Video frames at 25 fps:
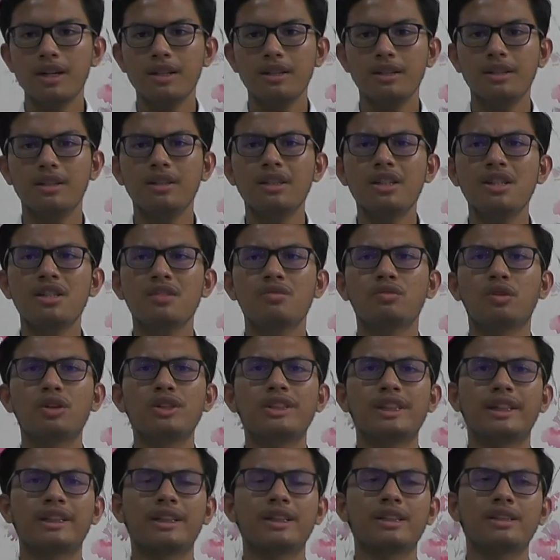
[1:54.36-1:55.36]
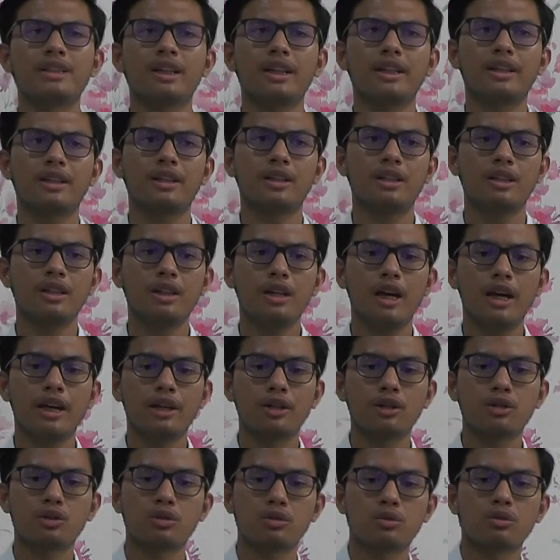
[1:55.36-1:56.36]
The Indonesian voice acting is like a
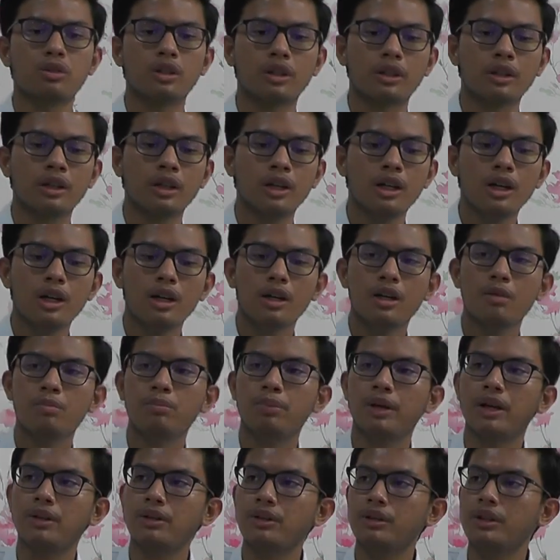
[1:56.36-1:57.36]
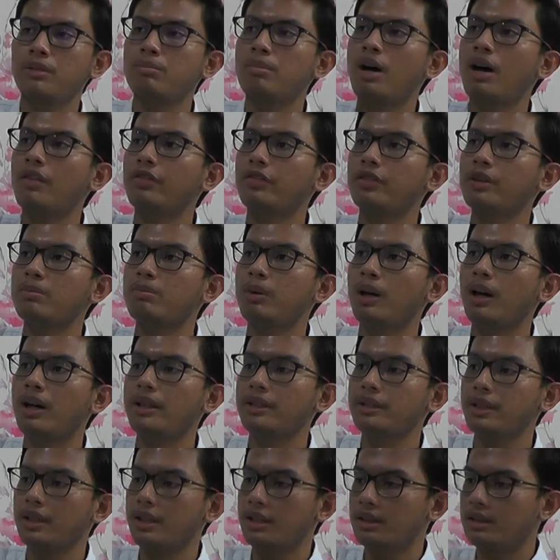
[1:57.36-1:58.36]
crook compared to the mafia
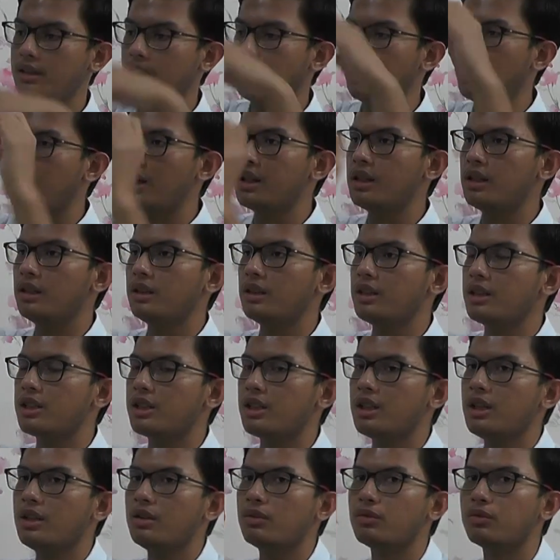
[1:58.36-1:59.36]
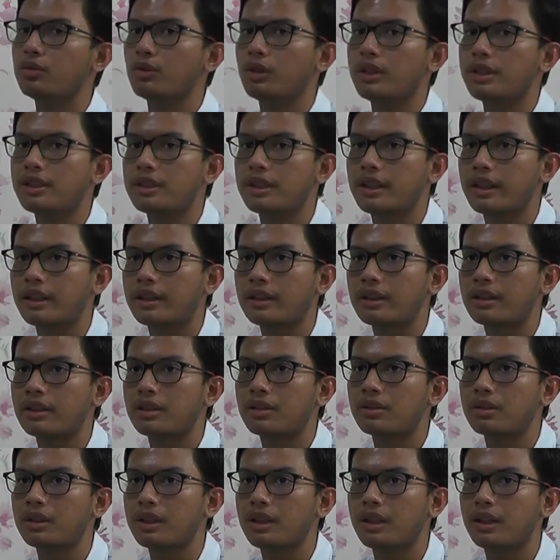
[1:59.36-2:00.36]
boss. That is the English voice acting,
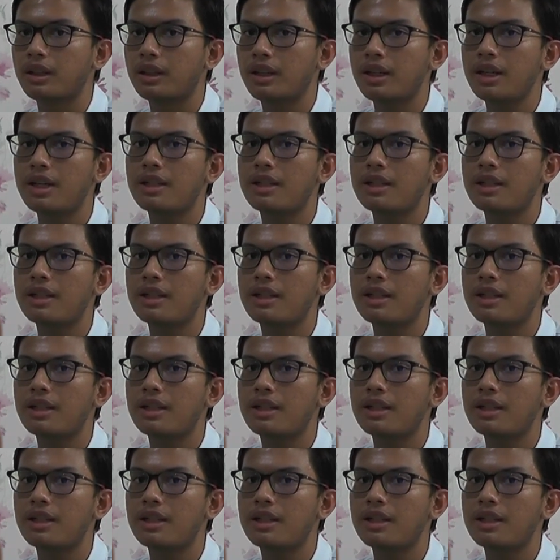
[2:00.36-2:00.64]
okay?